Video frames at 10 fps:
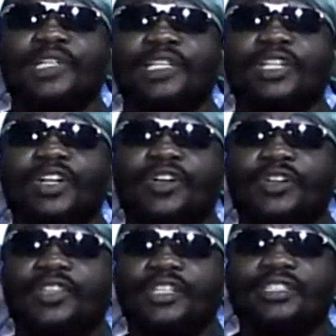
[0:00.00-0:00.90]
earth
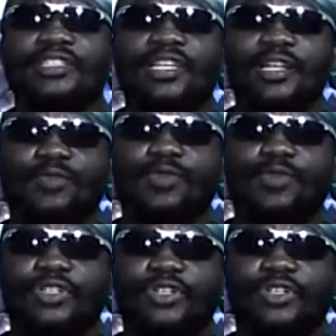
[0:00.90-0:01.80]
itself
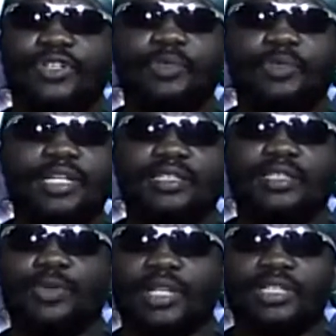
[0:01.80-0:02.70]
was earthy
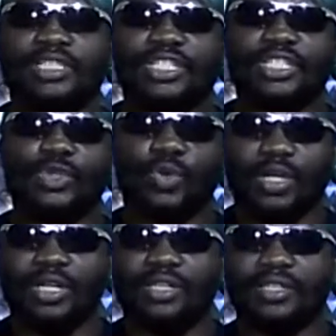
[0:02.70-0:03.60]
because it was shook.